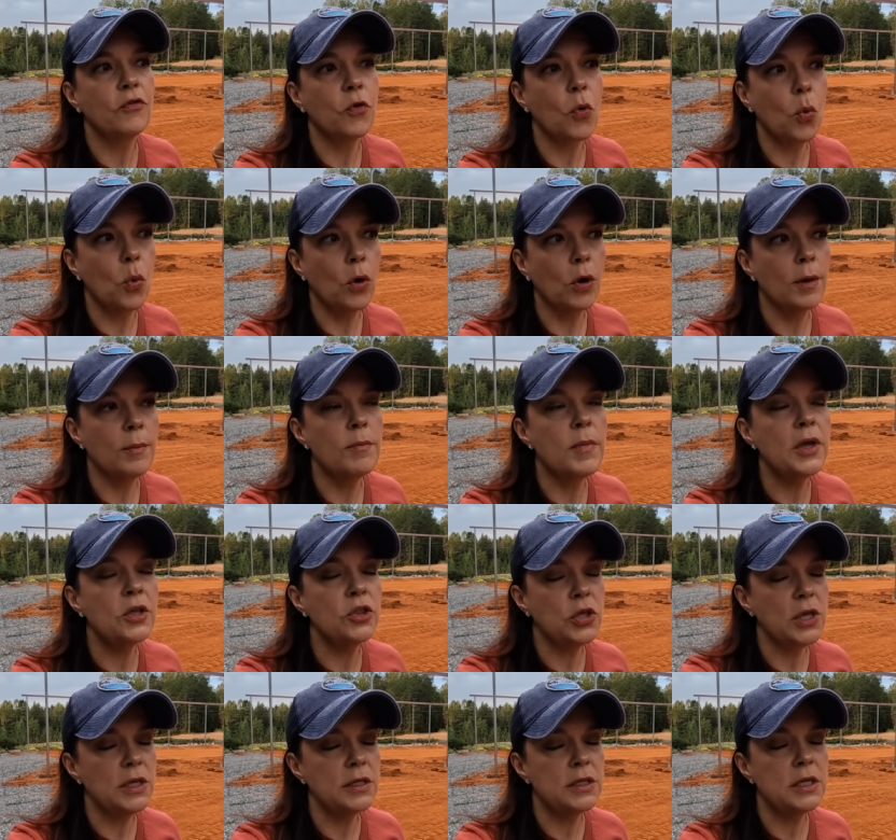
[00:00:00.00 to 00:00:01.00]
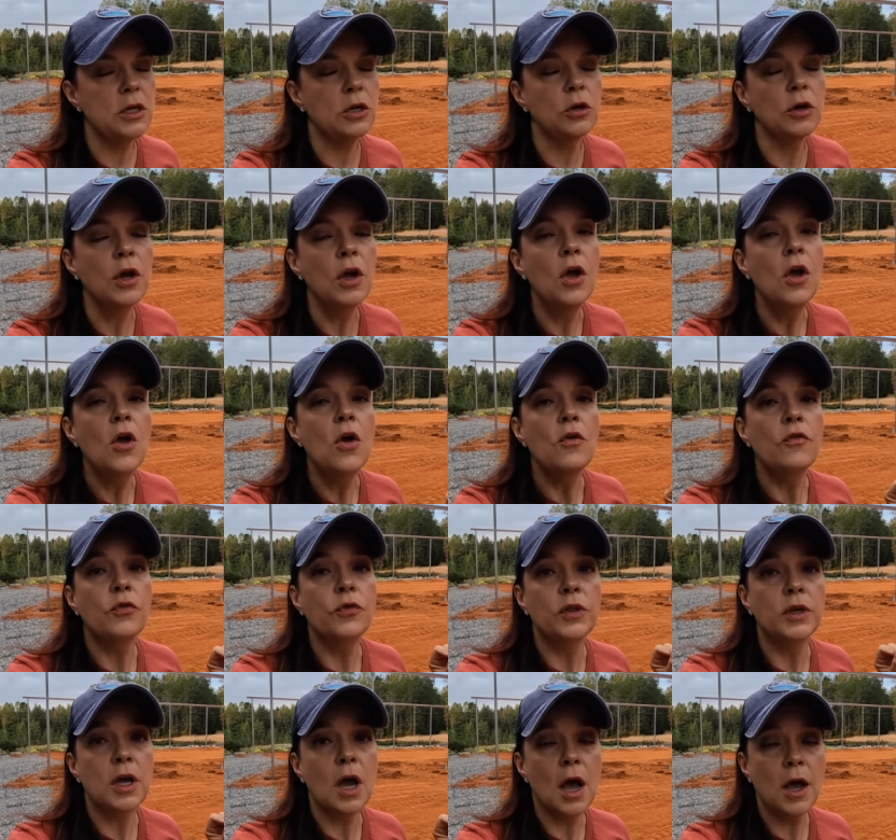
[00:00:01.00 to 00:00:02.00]
much easier
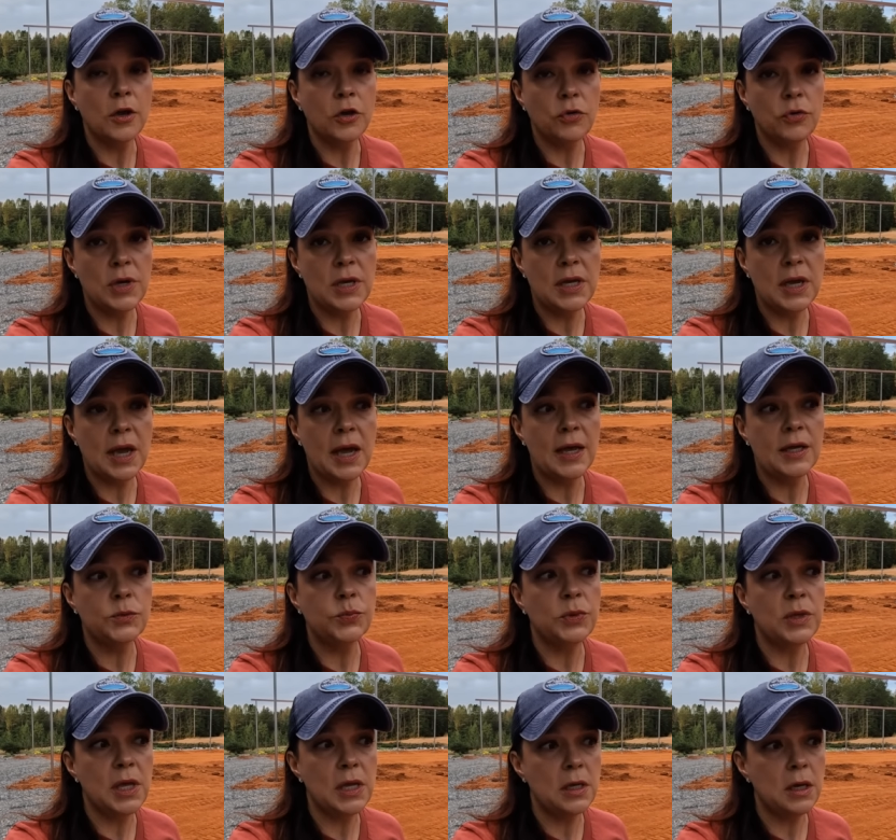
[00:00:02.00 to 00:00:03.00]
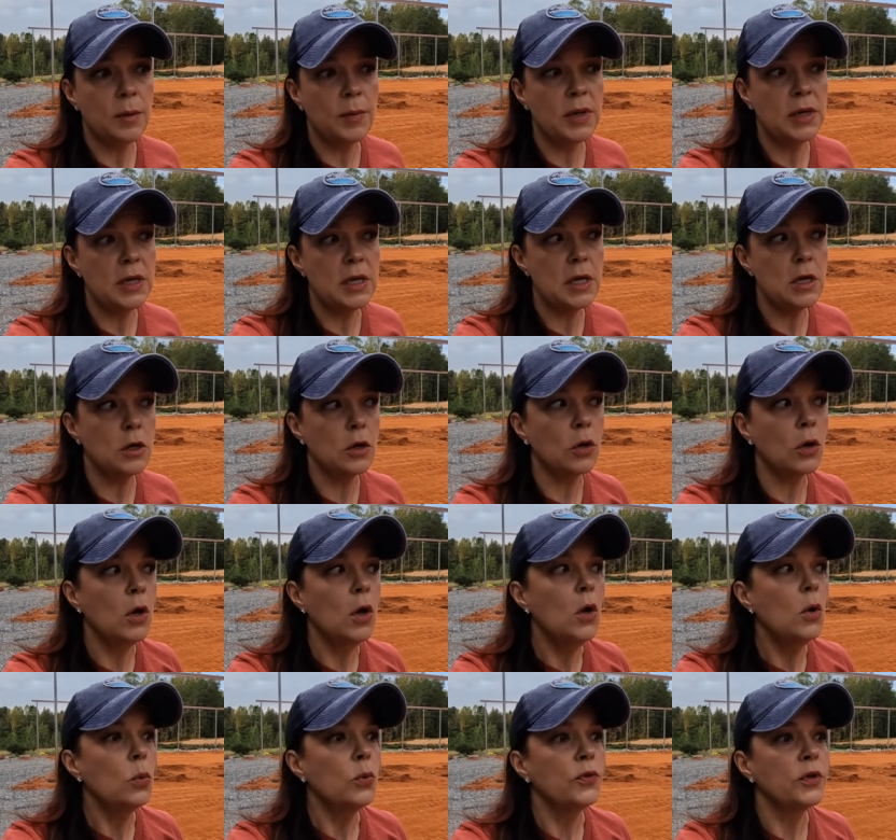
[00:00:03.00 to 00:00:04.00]
for the concrete guys when they come in here
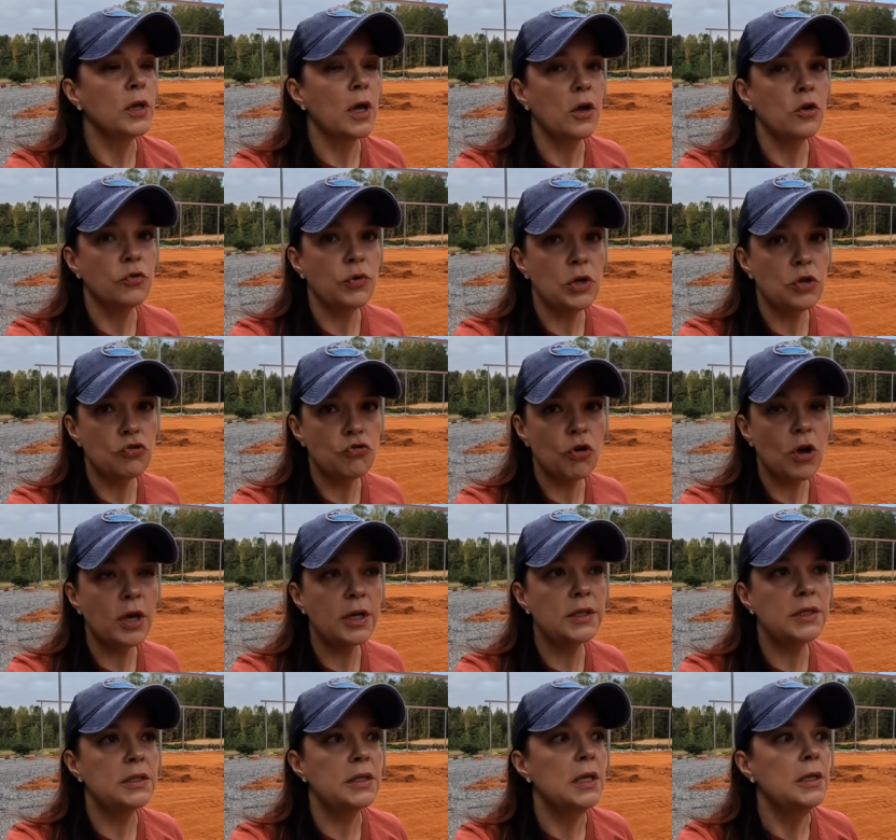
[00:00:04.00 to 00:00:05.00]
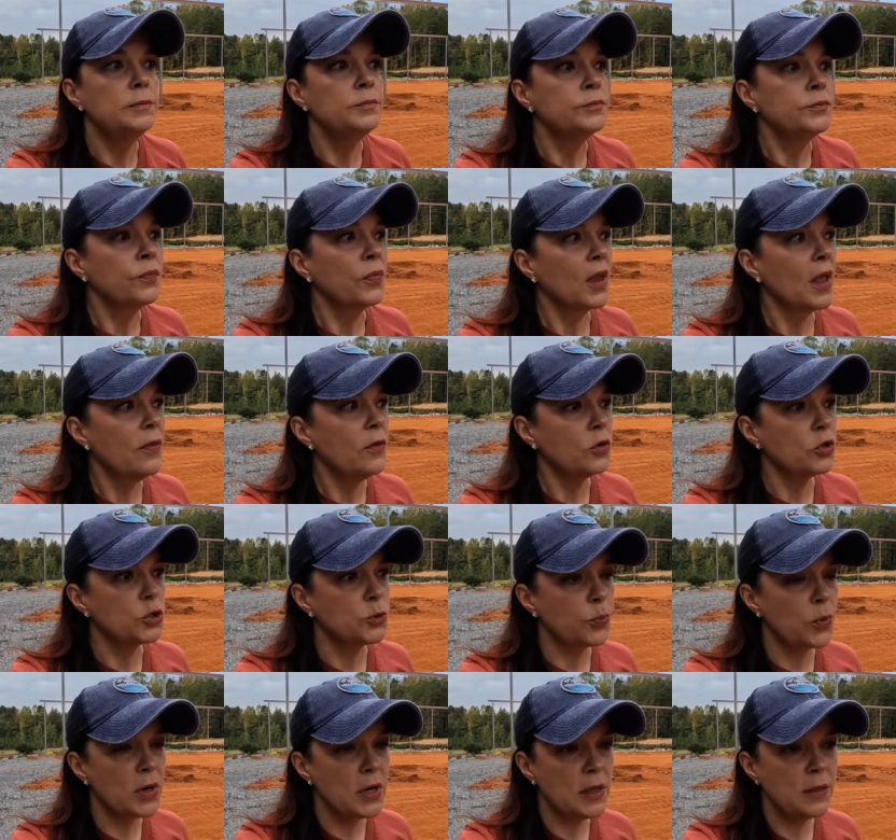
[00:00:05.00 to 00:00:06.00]
with the concrete trucks and they're
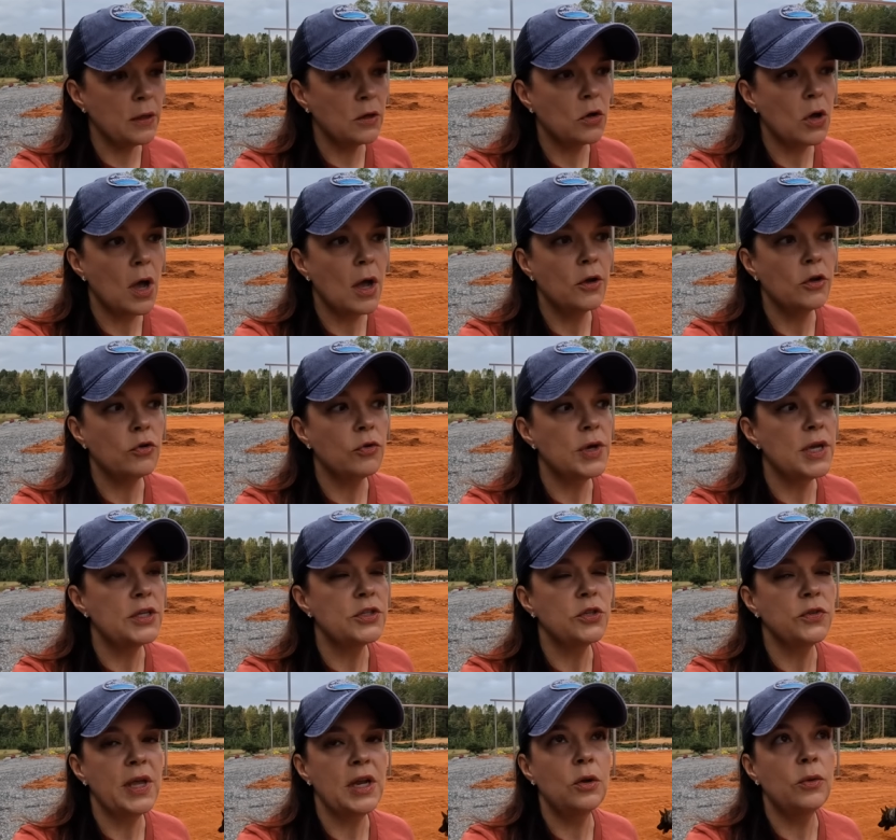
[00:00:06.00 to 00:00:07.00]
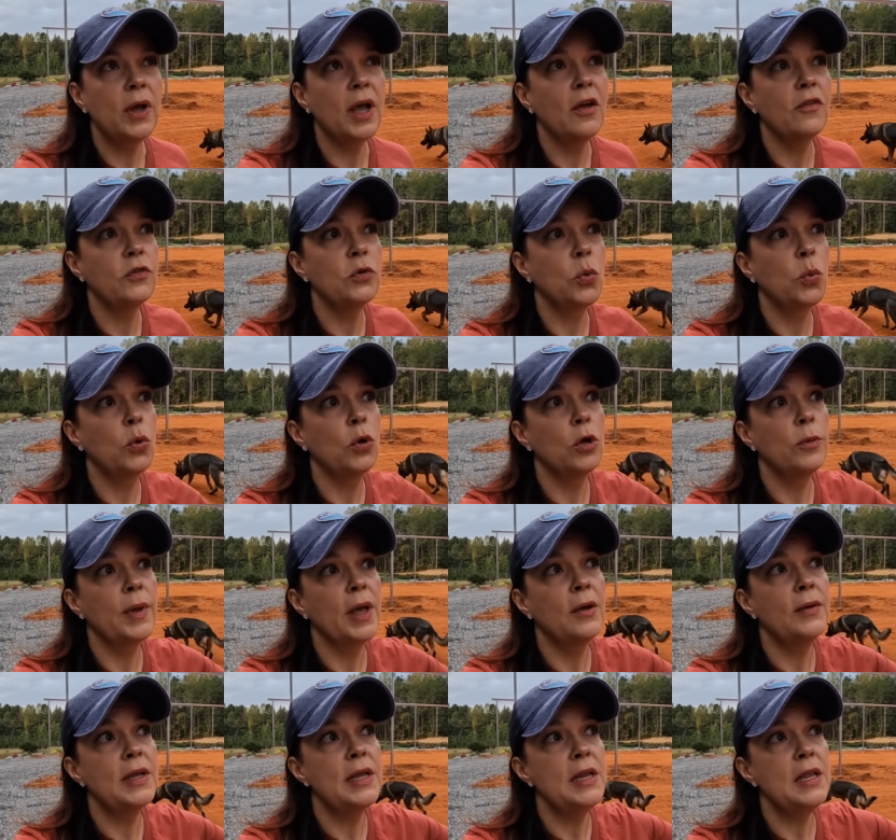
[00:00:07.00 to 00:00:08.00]
spreading the concrete so they don't have to worry
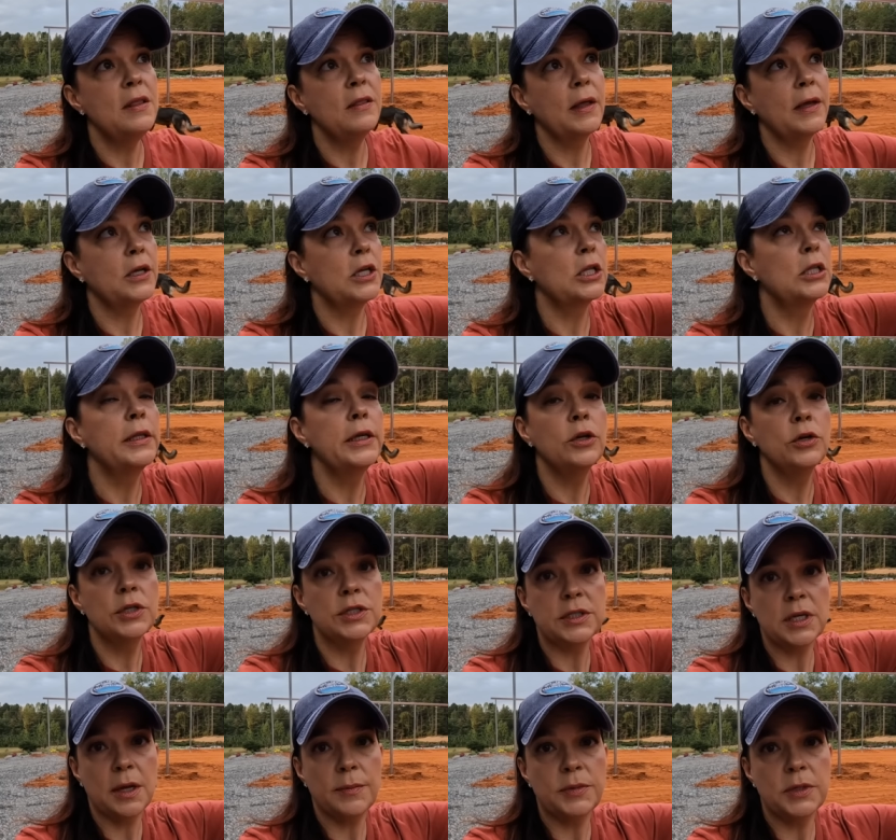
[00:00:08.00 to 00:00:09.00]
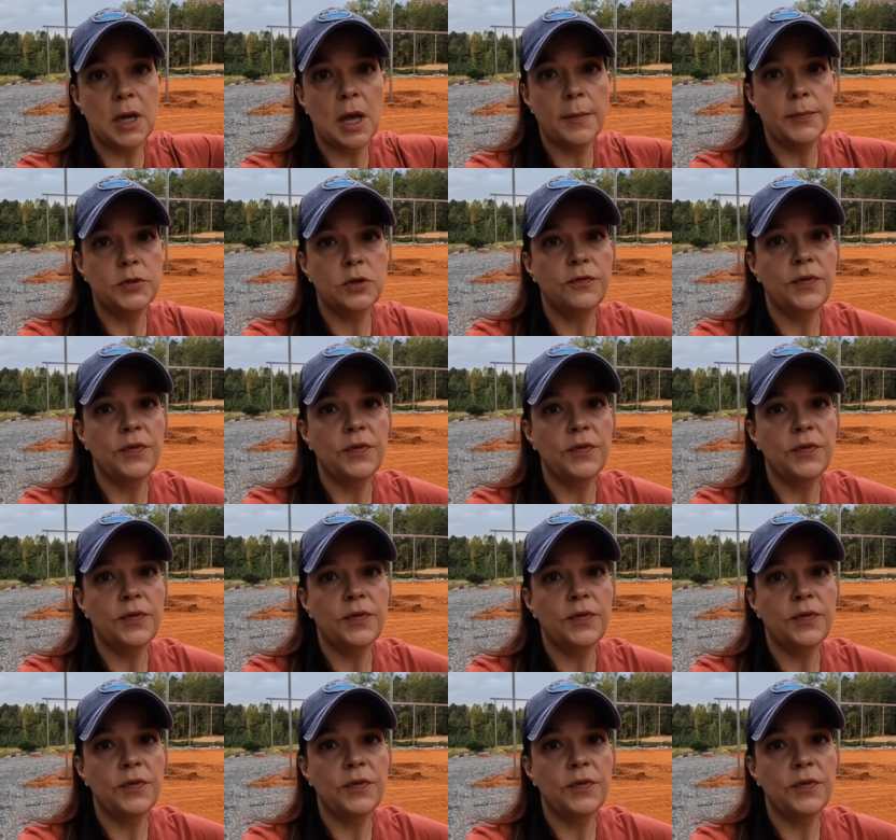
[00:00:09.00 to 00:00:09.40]
about any like clearance up top.